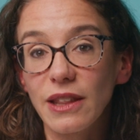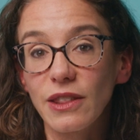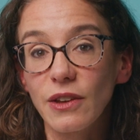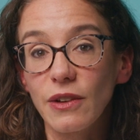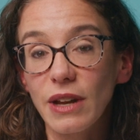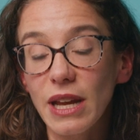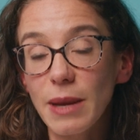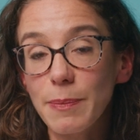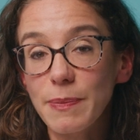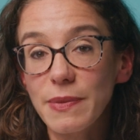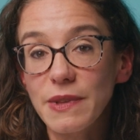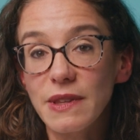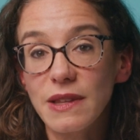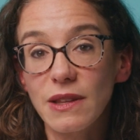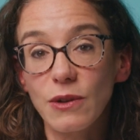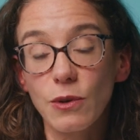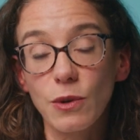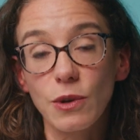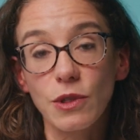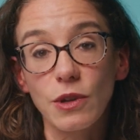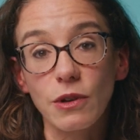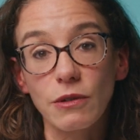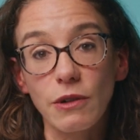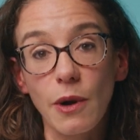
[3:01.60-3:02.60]
in their hips
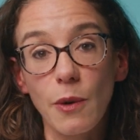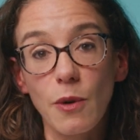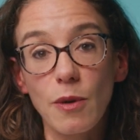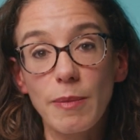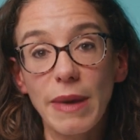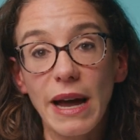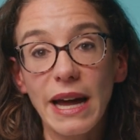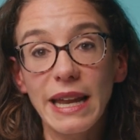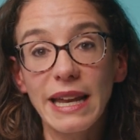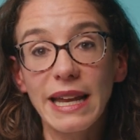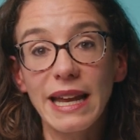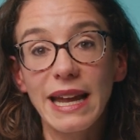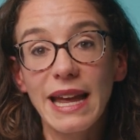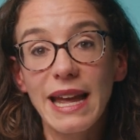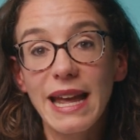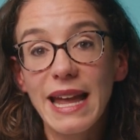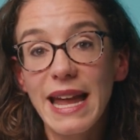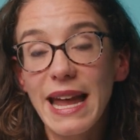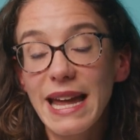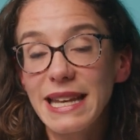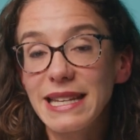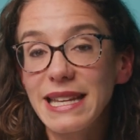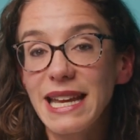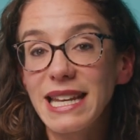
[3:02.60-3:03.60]
or in their lower body
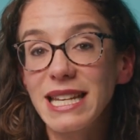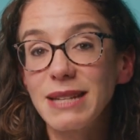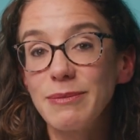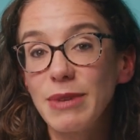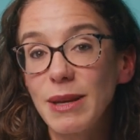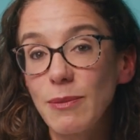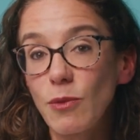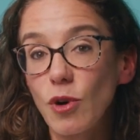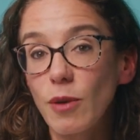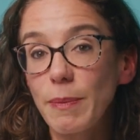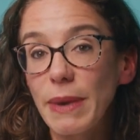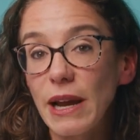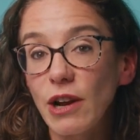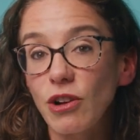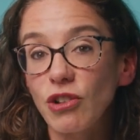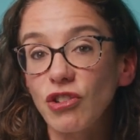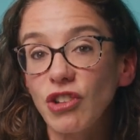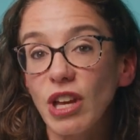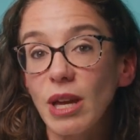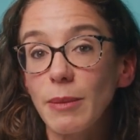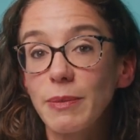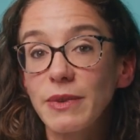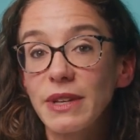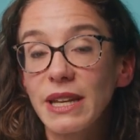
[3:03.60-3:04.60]
and tend to be more pear
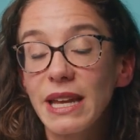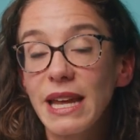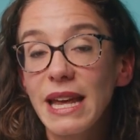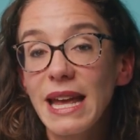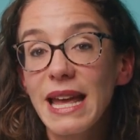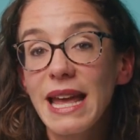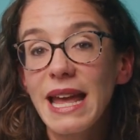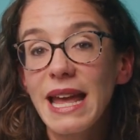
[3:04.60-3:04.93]
shaped.